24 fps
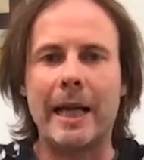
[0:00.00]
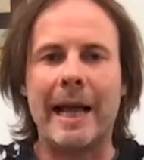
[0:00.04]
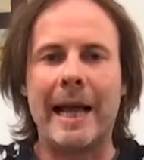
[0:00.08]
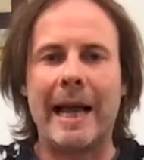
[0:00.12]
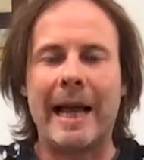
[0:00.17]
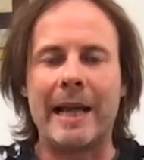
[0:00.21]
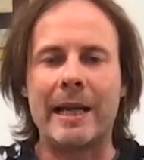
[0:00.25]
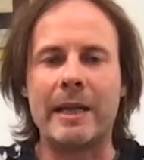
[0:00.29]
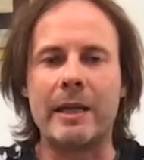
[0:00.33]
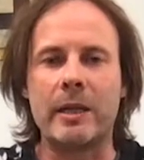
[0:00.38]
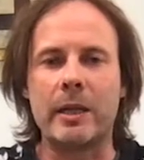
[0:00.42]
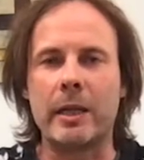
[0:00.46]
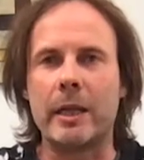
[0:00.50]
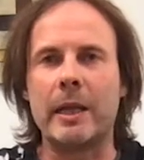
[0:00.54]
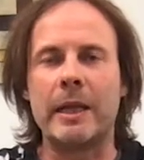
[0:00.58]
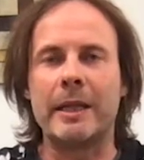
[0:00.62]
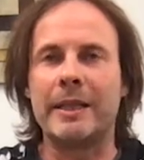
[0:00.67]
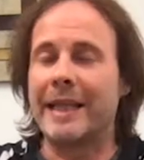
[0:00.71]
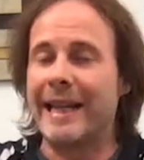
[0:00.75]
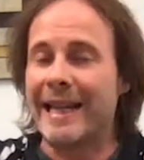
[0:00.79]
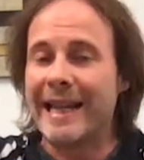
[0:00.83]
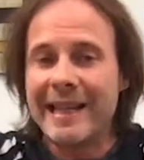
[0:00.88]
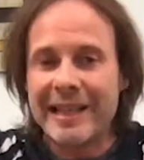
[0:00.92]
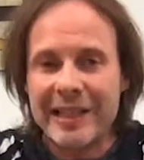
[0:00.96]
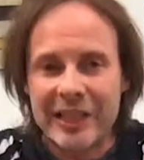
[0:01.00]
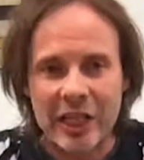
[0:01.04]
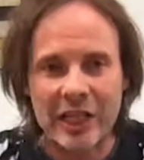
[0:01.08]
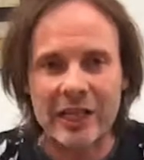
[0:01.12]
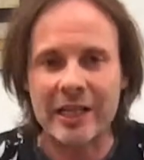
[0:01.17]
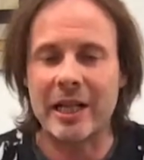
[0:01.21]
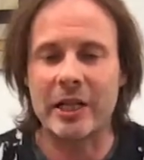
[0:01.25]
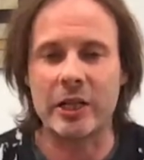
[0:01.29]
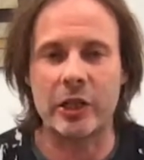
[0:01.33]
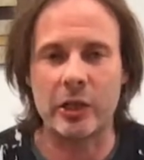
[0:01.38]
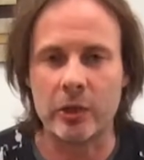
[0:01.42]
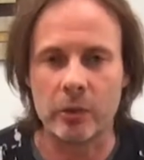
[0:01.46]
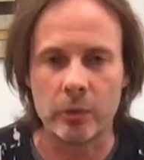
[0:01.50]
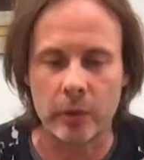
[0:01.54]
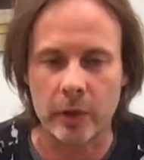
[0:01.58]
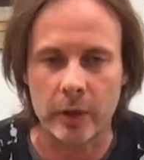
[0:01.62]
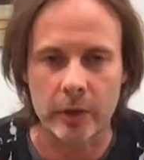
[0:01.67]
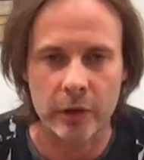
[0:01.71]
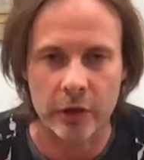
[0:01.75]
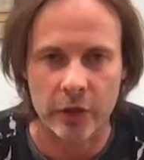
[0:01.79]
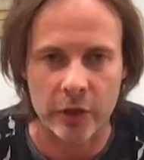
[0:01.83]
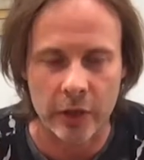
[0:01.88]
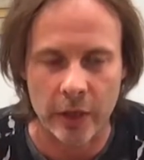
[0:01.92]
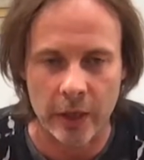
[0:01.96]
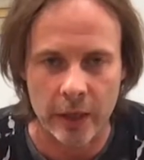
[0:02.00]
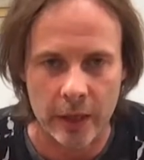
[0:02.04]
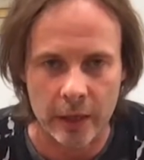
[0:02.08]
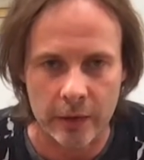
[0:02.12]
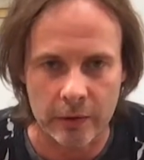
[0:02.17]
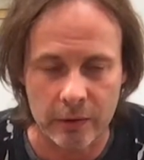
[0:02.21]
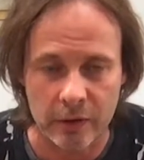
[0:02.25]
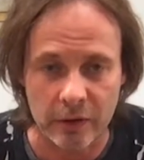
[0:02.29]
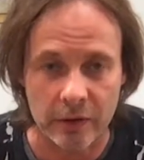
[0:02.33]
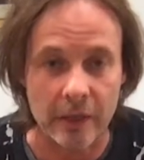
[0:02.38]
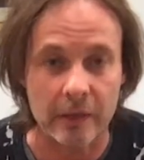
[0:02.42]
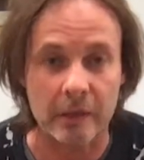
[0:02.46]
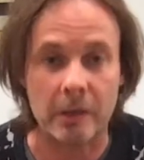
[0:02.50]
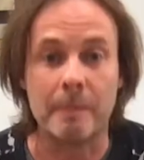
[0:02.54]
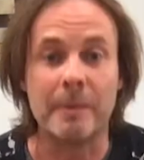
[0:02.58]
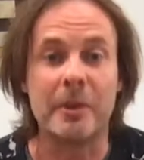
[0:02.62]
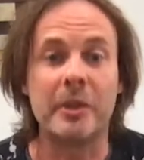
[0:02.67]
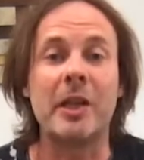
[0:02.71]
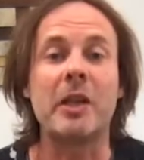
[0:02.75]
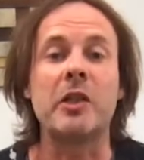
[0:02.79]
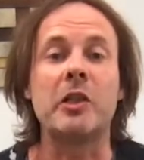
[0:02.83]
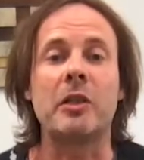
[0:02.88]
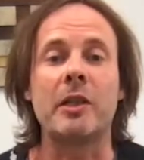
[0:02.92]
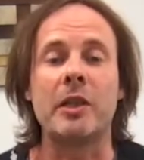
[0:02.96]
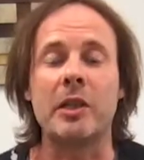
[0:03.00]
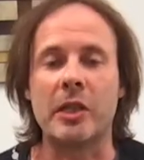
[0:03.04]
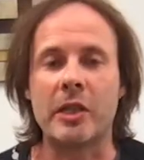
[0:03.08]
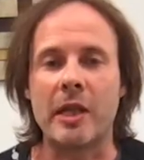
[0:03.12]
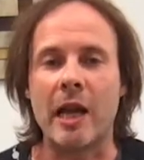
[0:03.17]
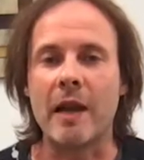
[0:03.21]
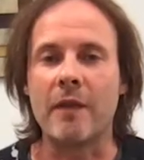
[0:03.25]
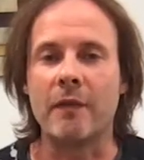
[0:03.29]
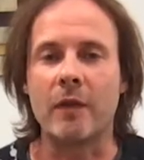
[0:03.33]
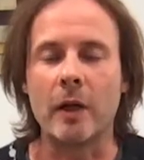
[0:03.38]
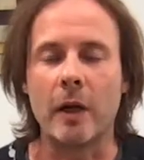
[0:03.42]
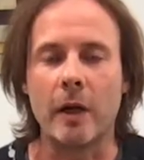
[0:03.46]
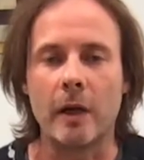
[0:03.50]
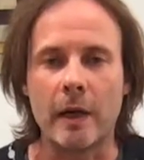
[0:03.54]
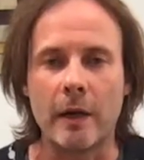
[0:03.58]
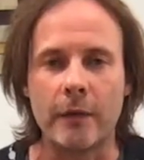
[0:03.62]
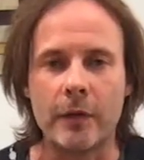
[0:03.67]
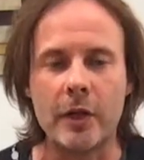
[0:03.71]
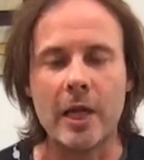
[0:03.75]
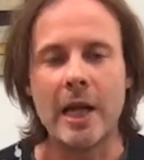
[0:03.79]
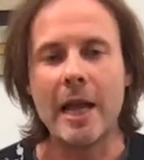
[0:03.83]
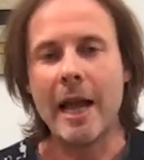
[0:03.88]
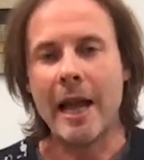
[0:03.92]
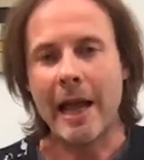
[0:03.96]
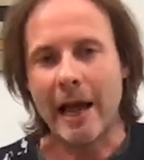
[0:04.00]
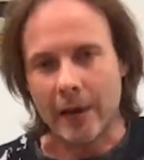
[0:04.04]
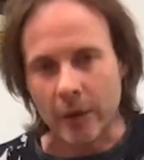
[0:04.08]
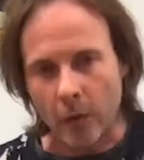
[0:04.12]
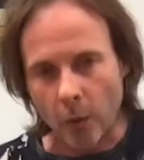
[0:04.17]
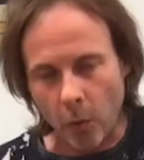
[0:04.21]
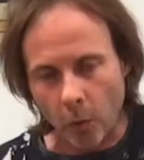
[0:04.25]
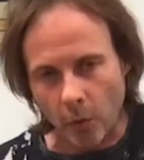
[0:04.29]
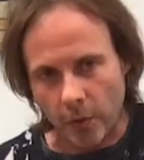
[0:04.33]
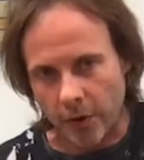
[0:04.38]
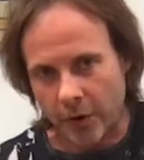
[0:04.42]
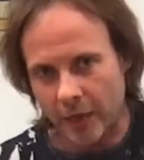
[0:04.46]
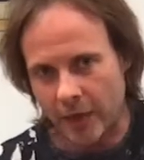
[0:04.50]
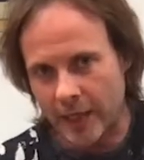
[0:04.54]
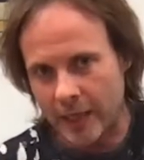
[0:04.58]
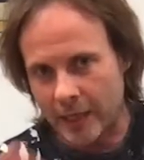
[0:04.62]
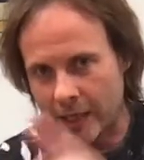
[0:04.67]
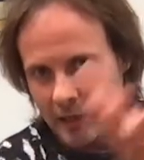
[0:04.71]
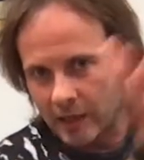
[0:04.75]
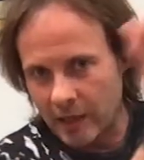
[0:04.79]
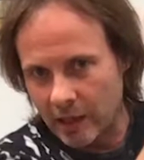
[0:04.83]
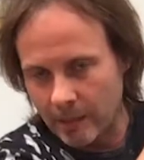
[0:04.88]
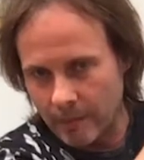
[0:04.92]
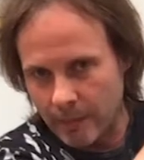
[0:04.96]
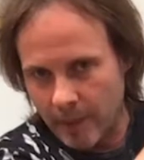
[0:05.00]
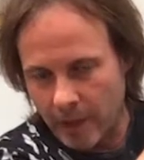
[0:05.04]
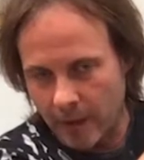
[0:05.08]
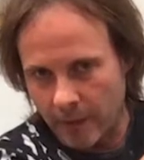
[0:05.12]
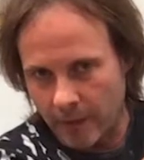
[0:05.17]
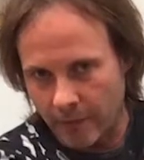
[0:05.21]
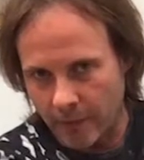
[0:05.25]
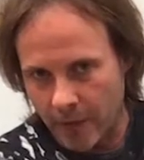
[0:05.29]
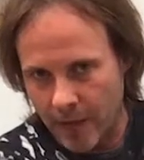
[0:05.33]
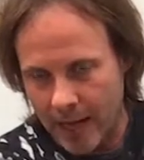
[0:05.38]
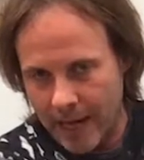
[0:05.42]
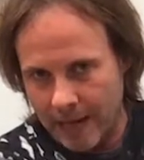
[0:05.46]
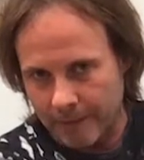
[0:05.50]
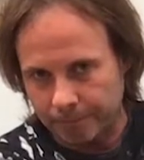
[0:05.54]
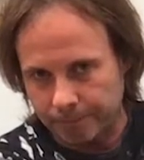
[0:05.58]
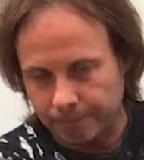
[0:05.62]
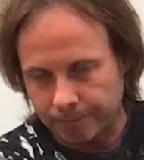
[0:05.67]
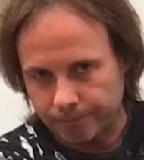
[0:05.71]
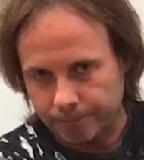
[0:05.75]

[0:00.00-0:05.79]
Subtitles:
and international concerns that can potentially save lives, and all the things in the middle of that.